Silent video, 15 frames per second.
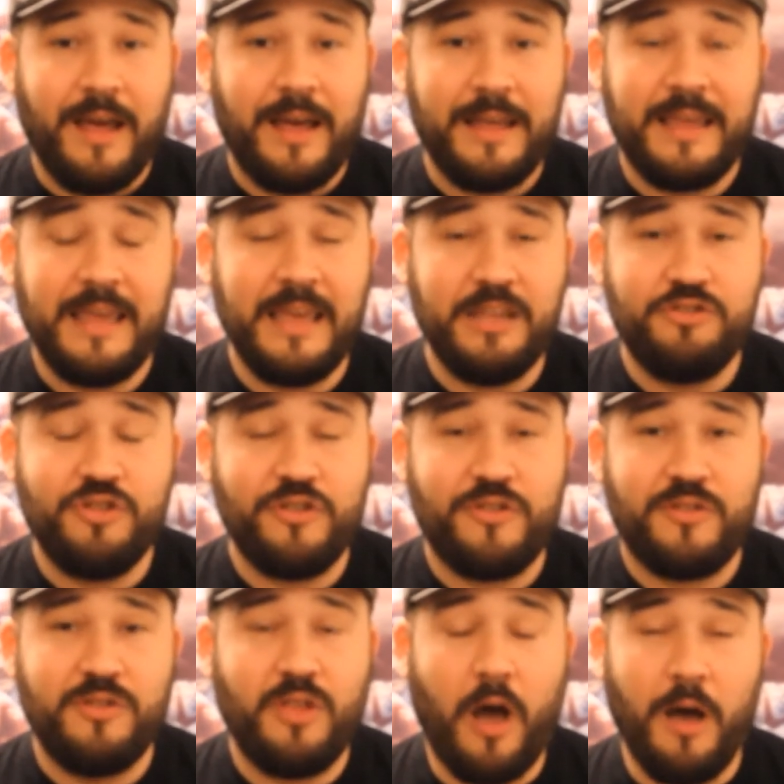He
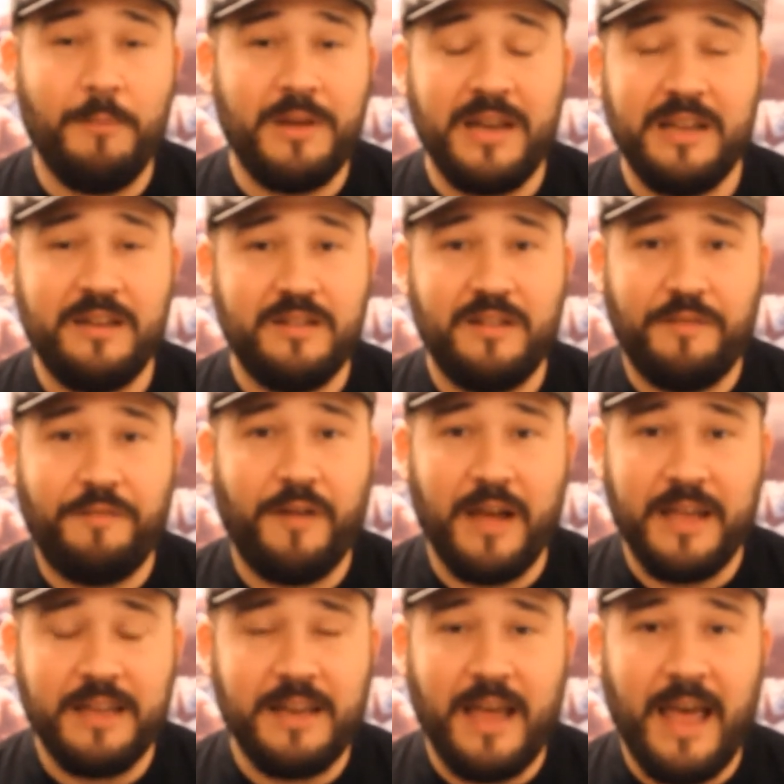just dominated the
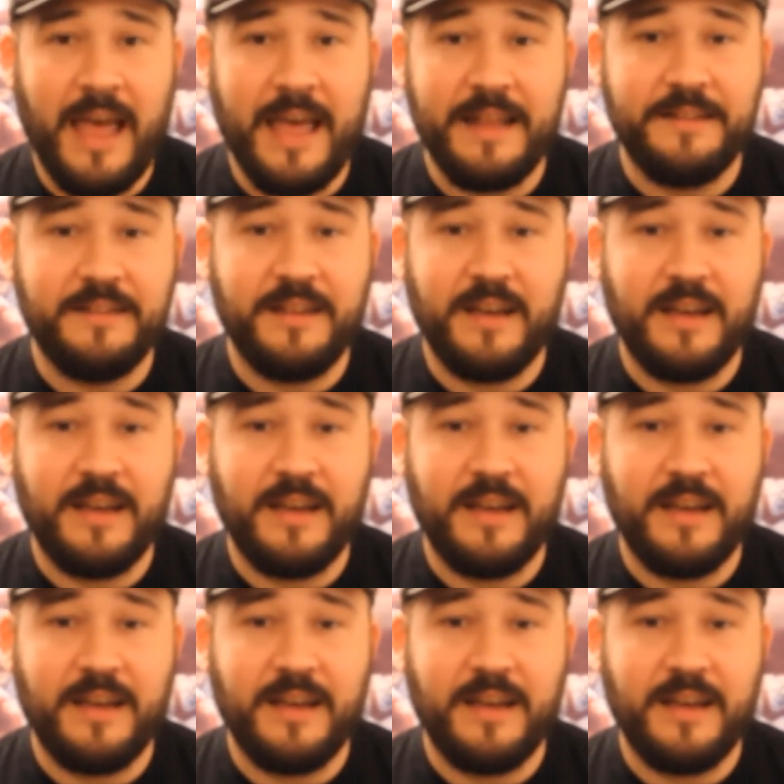fight, and